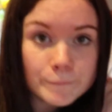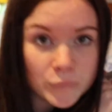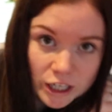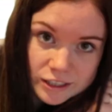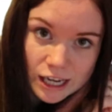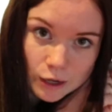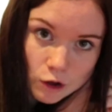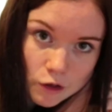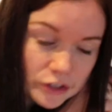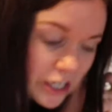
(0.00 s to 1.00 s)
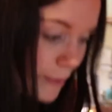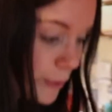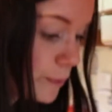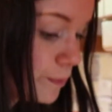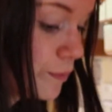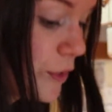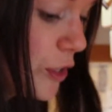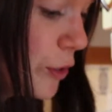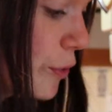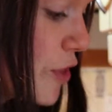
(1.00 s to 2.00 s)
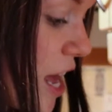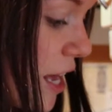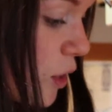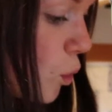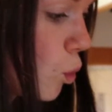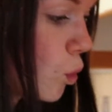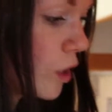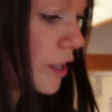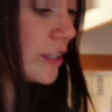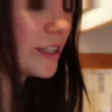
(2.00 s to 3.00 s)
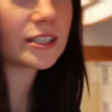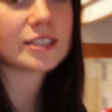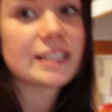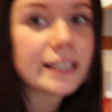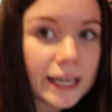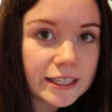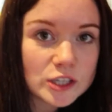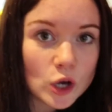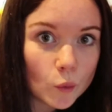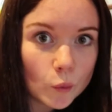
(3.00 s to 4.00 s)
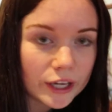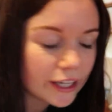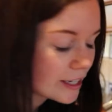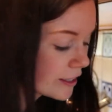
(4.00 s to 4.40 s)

put it down on the table. You then want to get a wick.